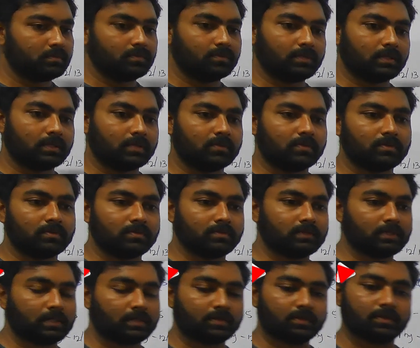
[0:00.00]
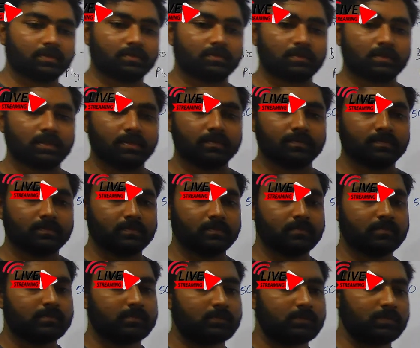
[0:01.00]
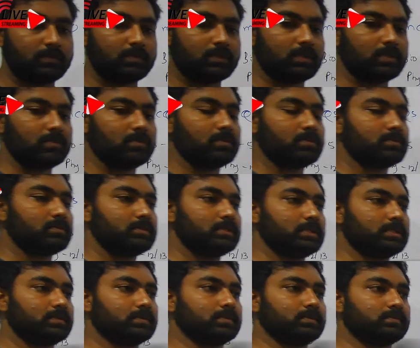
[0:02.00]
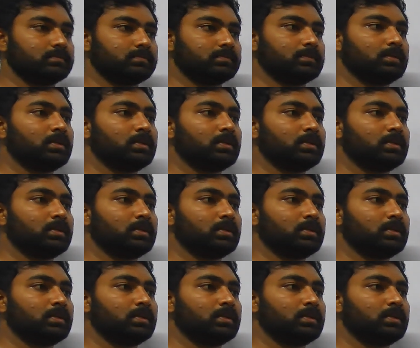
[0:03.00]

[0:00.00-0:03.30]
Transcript: You can go through that term. Okay? You can go through that term.